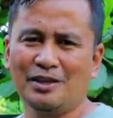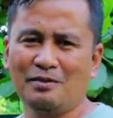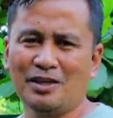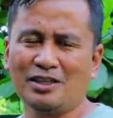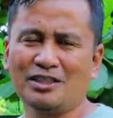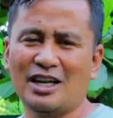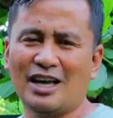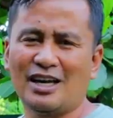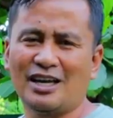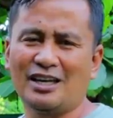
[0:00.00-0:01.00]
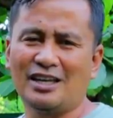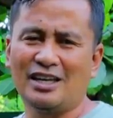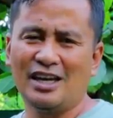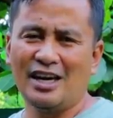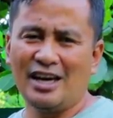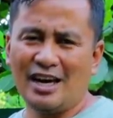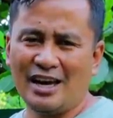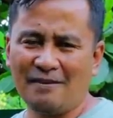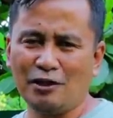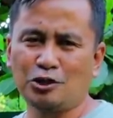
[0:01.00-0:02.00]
because I have